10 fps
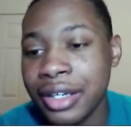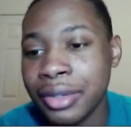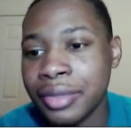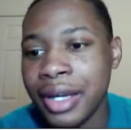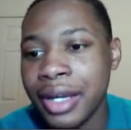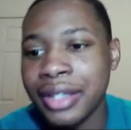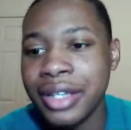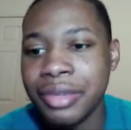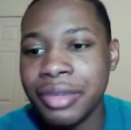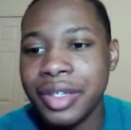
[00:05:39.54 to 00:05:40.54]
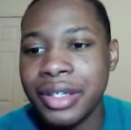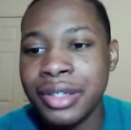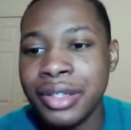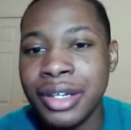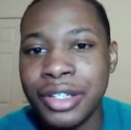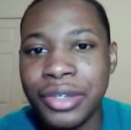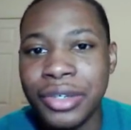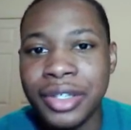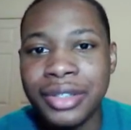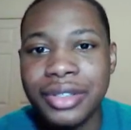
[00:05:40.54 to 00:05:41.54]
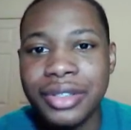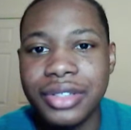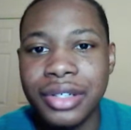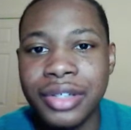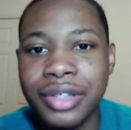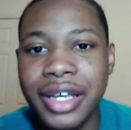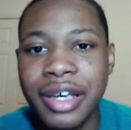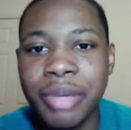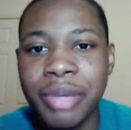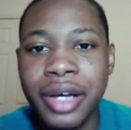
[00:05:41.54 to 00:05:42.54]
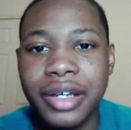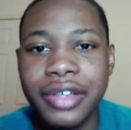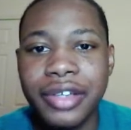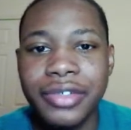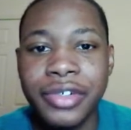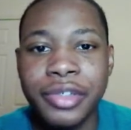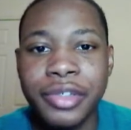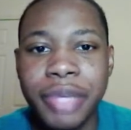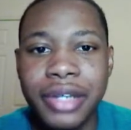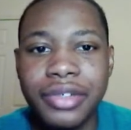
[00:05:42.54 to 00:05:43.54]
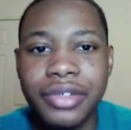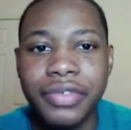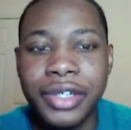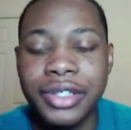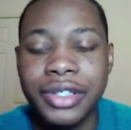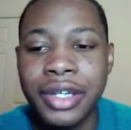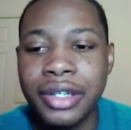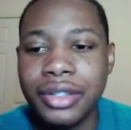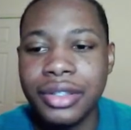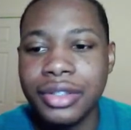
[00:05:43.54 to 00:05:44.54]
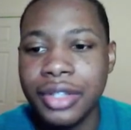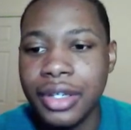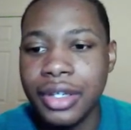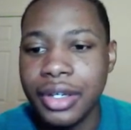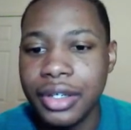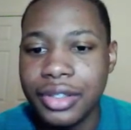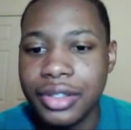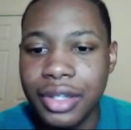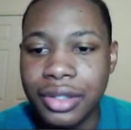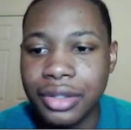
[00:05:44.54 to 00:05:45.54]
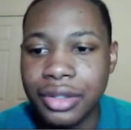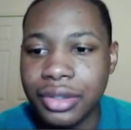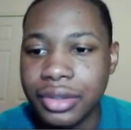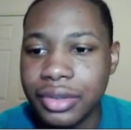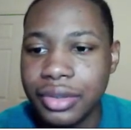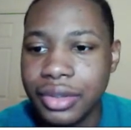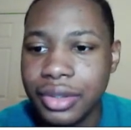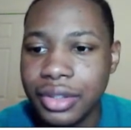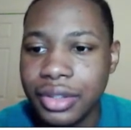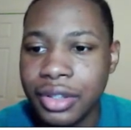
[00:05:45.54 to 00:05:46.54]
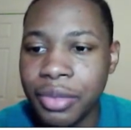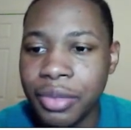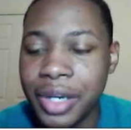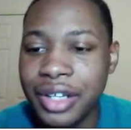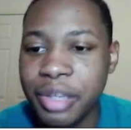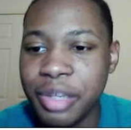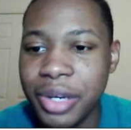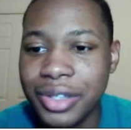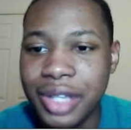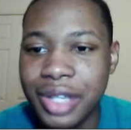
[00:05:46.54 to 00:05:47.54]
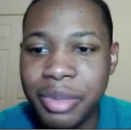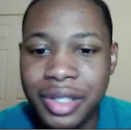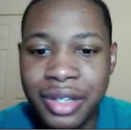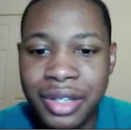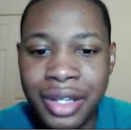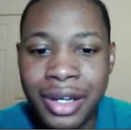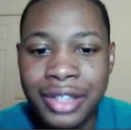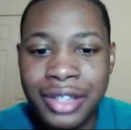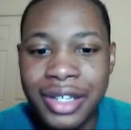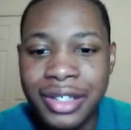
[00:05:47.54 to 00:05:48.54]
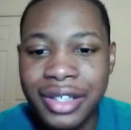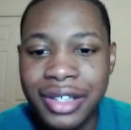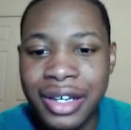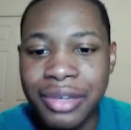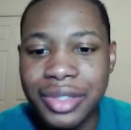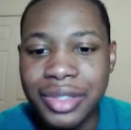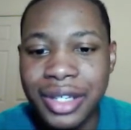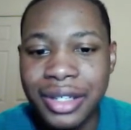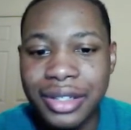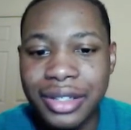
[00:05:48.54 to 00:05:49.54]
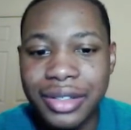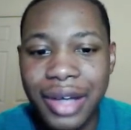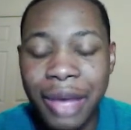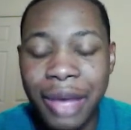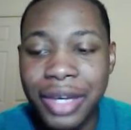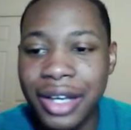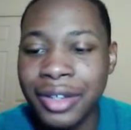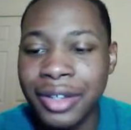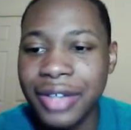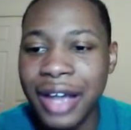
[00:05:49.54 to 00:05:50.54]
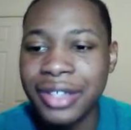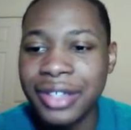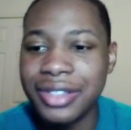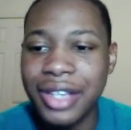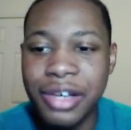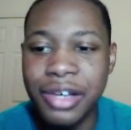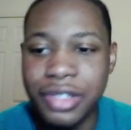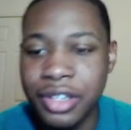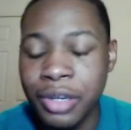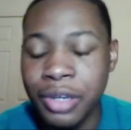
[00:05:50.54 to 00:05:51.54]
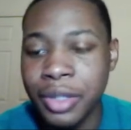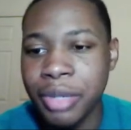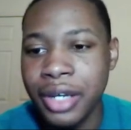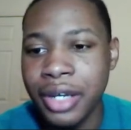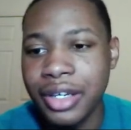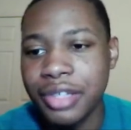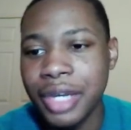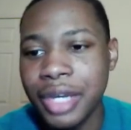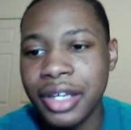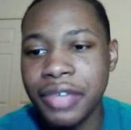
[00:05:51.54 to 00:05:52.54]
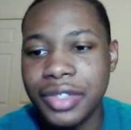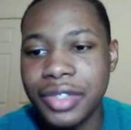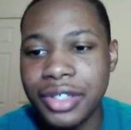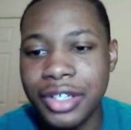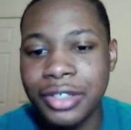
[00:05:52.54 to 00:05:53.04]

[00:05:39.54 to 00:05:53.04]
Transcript: kept getting annoyed. So they have podcasts for Spanish, French, and English. So one of the posts I put up that got taken down was like, I didn't say I was annoyed with the podcast, but I gave a suggestion.